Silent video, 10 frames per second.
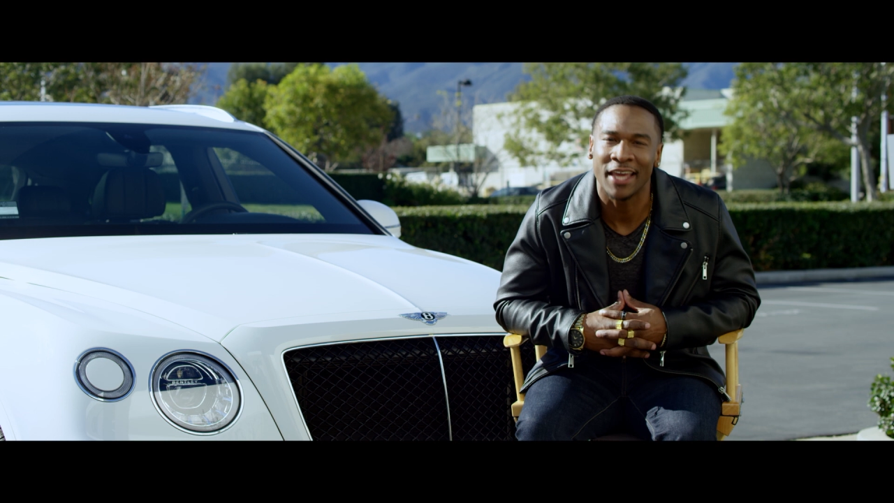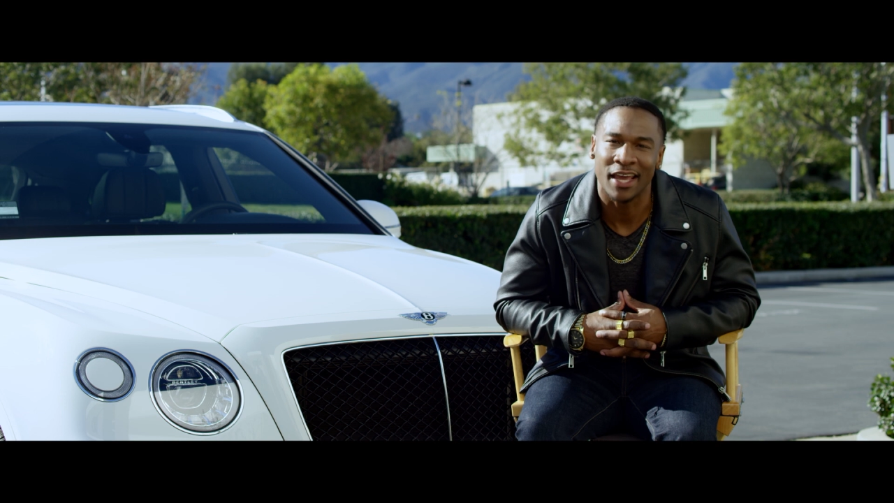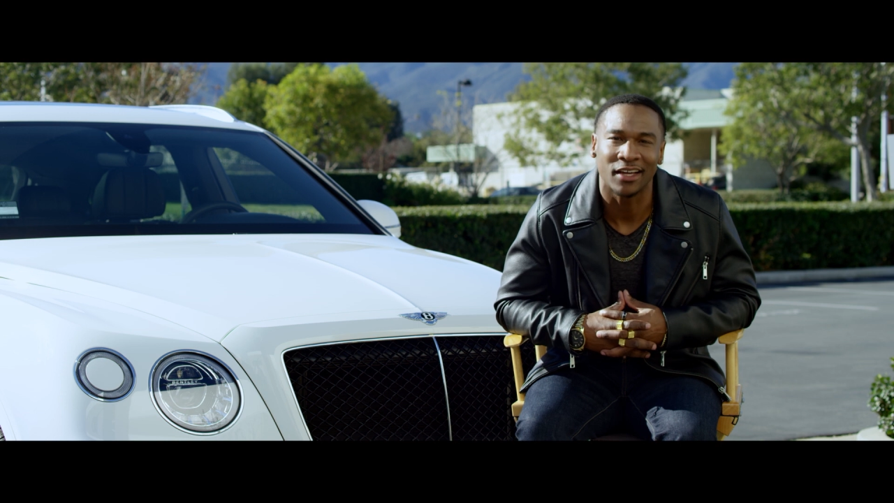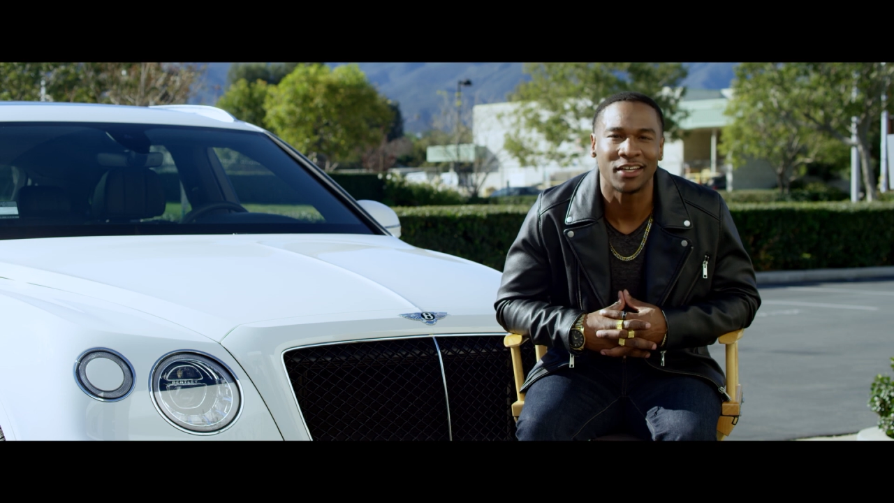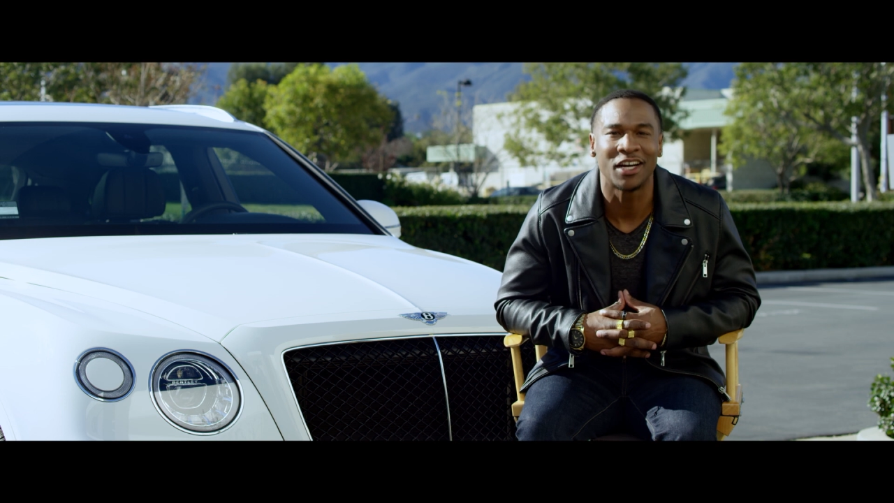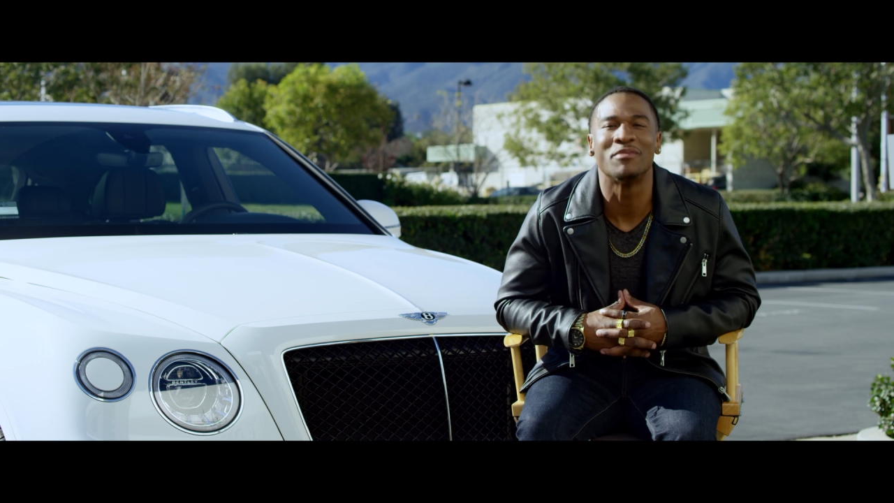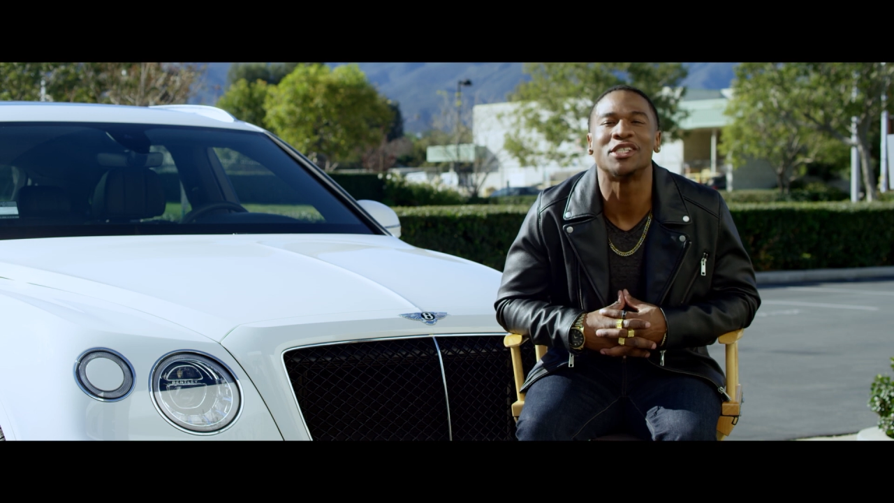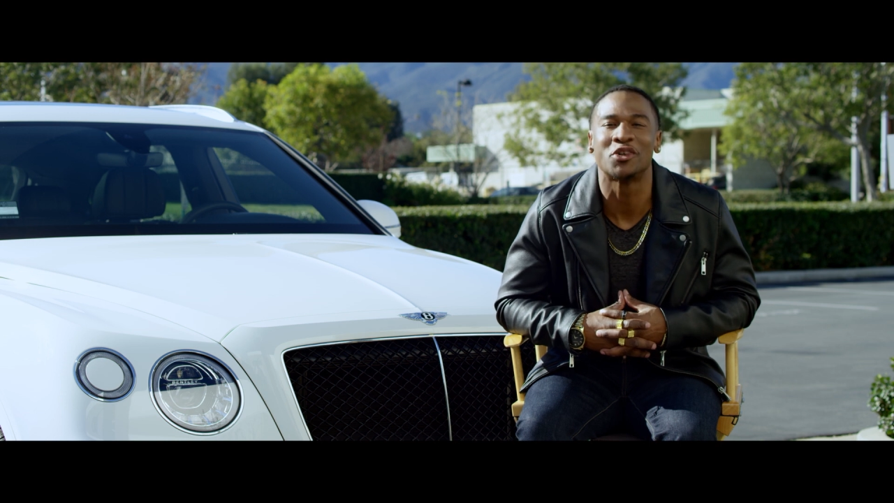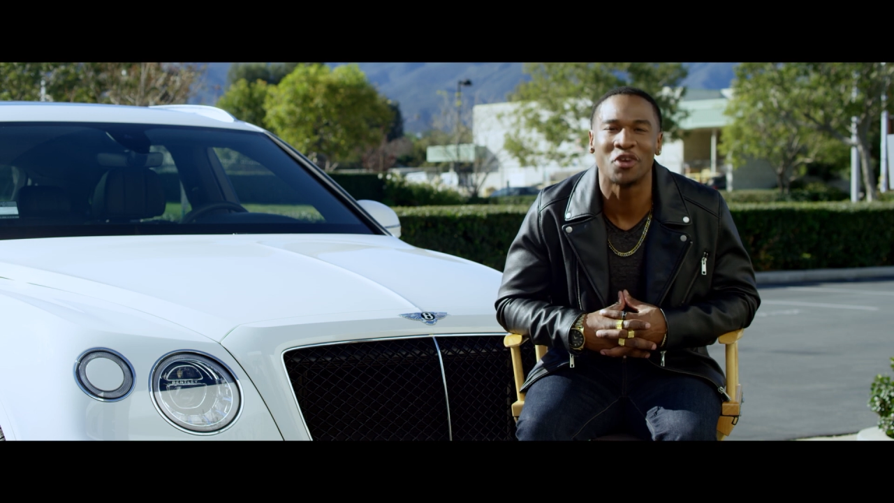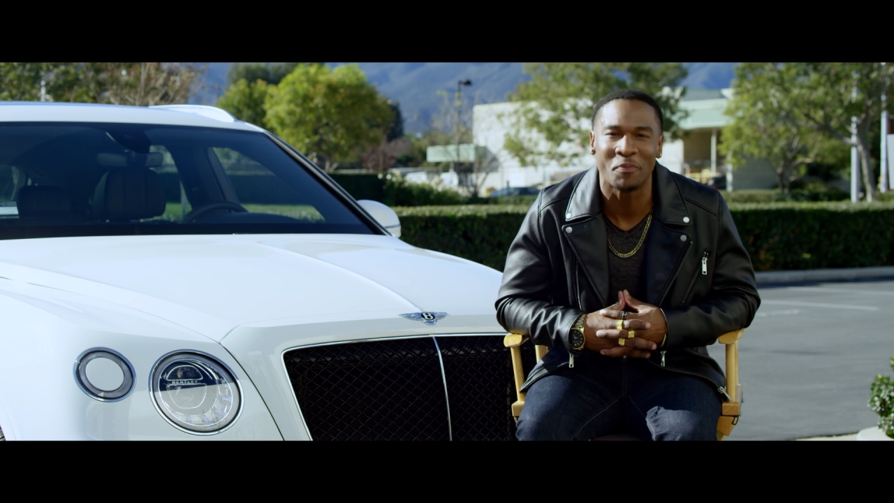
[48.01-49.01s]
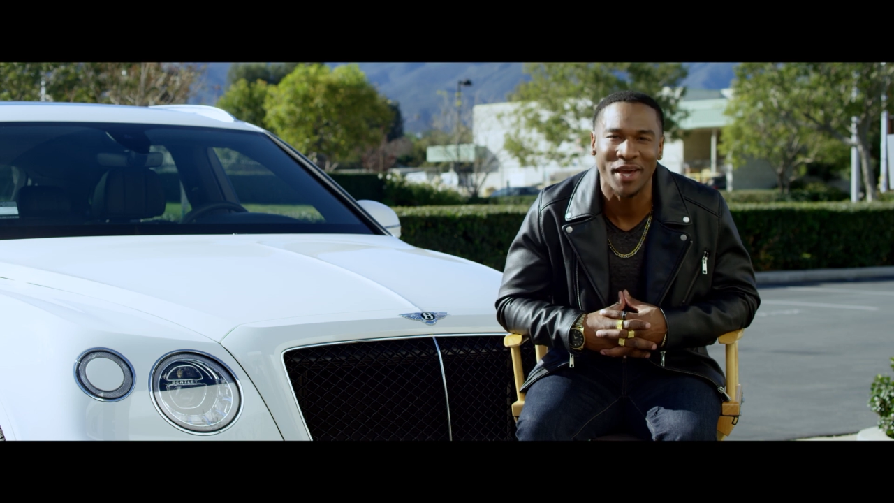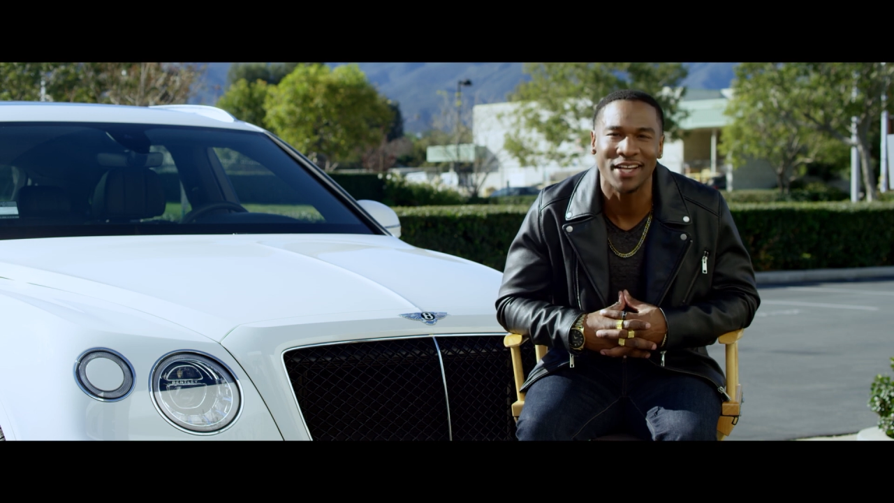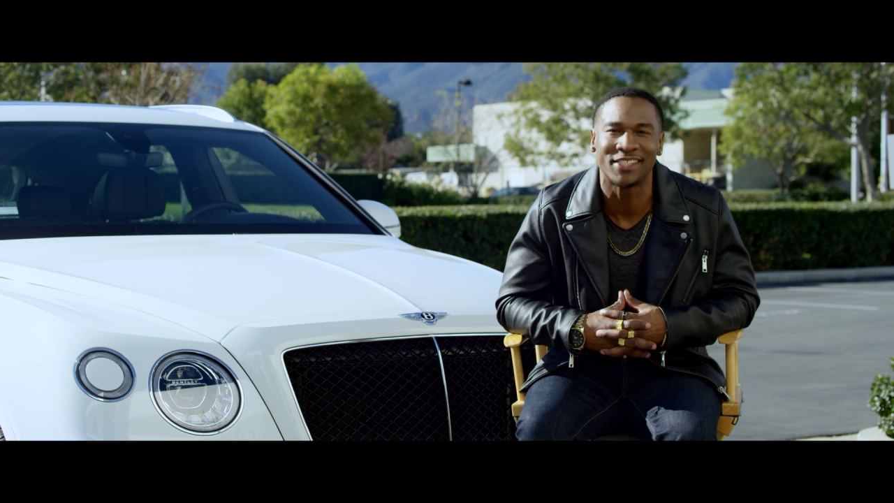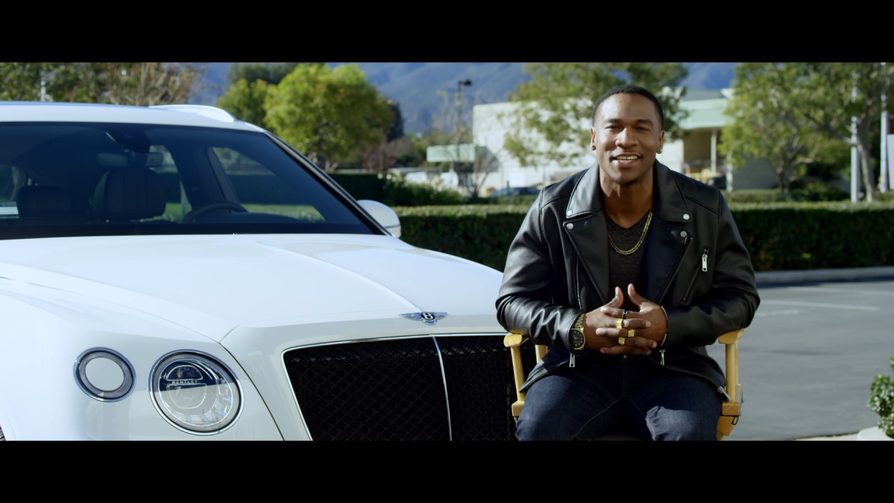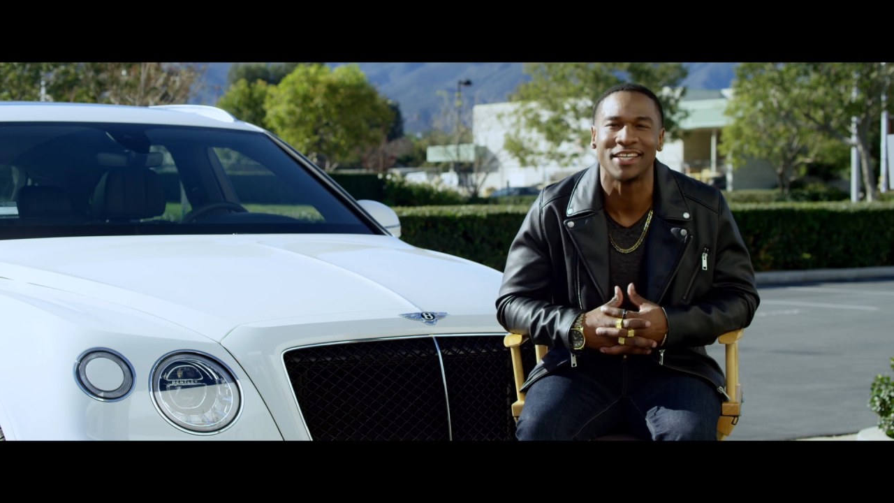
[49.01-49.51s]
Inc. coming soon to BET.